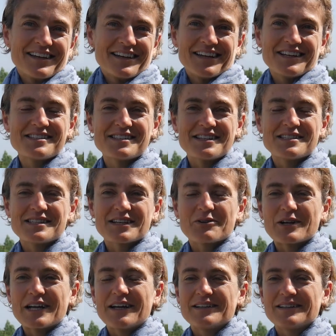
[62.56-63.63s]
it's a
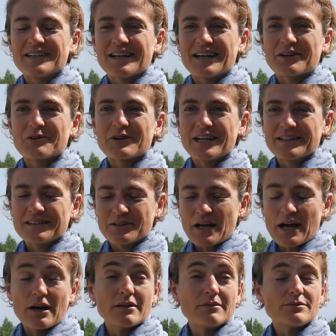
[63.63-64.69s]
great
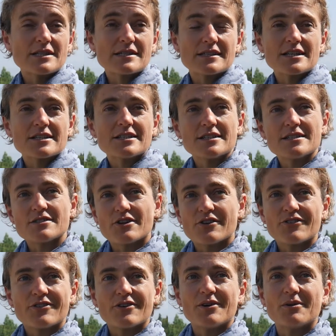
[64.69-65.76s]
the sessions
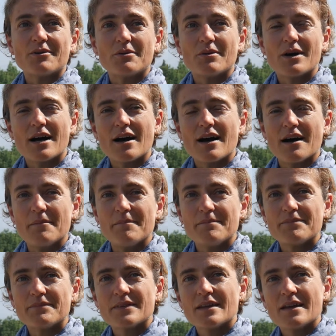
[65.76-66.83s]
also,
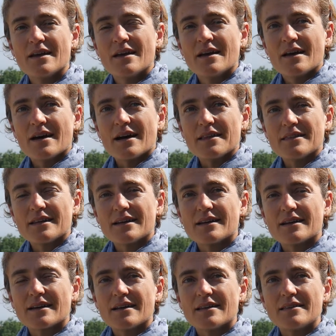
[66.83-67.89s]
I
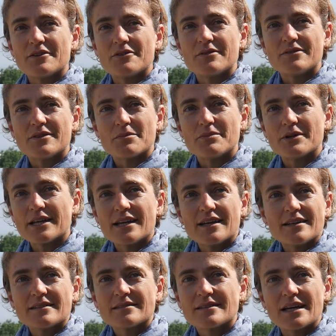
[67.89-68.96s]
think they're
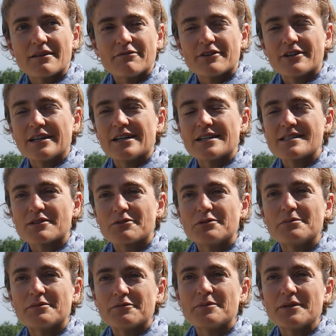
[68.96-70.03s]
bringing a very nice
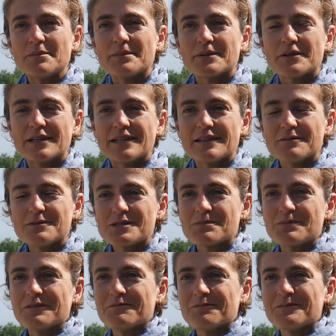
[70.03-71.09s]
group of people, and it's
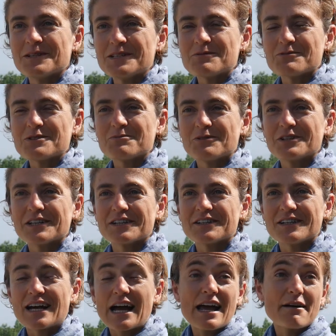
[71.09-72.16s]
been really
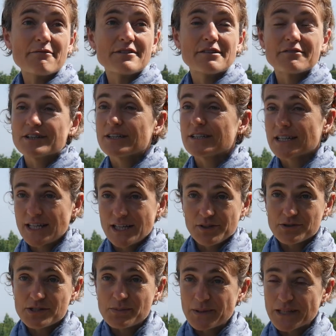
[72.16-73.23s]
good. I have never done a
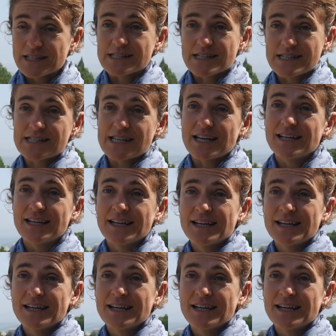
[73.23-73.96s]
keynote speak, as I said,